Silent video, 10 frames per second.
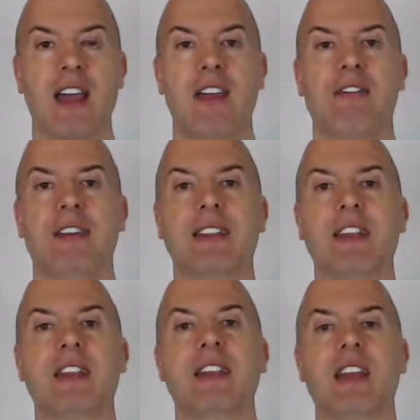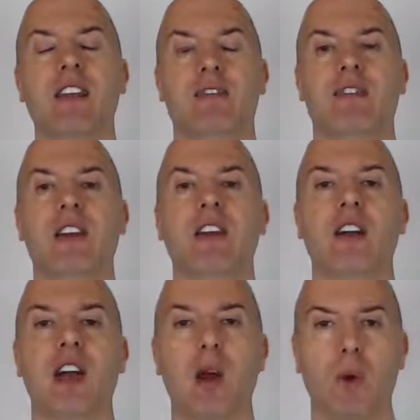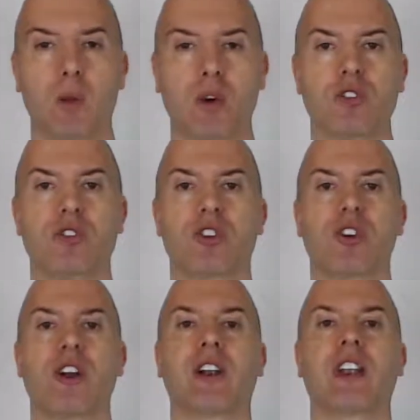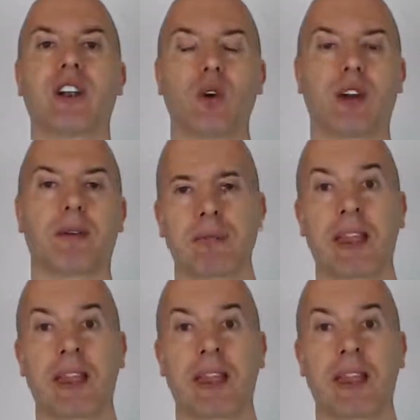if it didn't interfere with what you're currently doing?